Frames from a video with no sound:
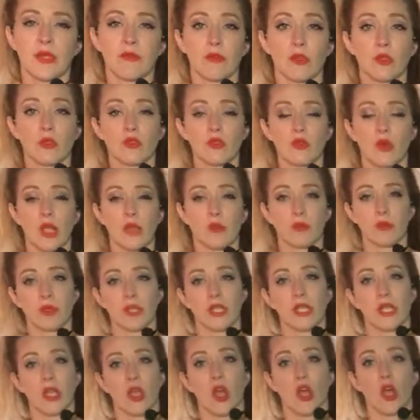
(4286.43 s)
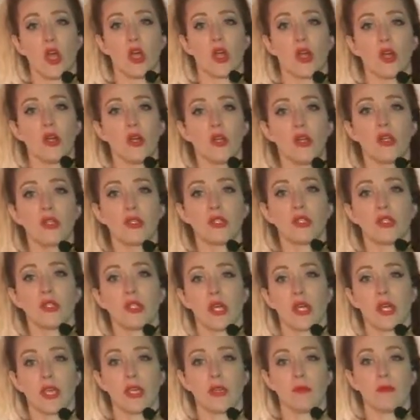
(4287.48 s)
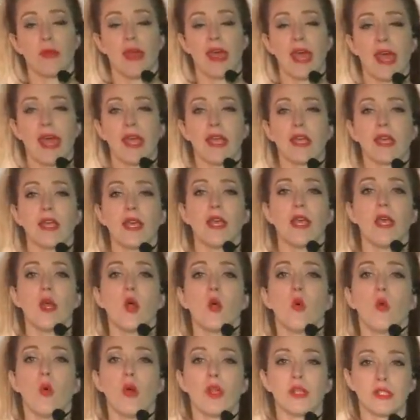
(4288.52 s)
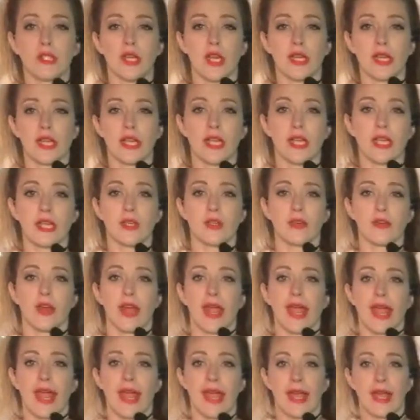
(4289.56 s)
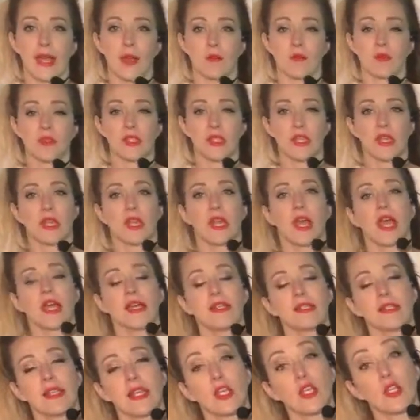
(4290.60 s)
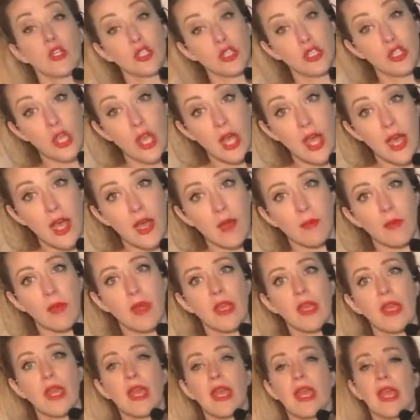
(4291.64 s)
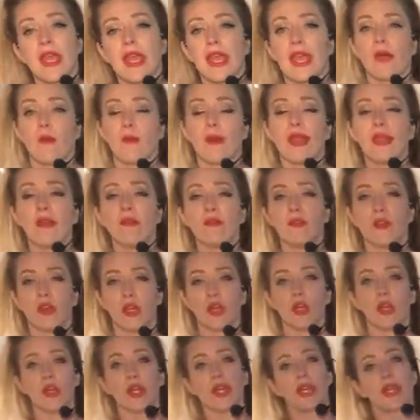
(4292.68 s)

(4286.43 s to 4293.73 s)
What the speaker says: if you try really hard to tuck it back while tucking in your abs. I say good job. However,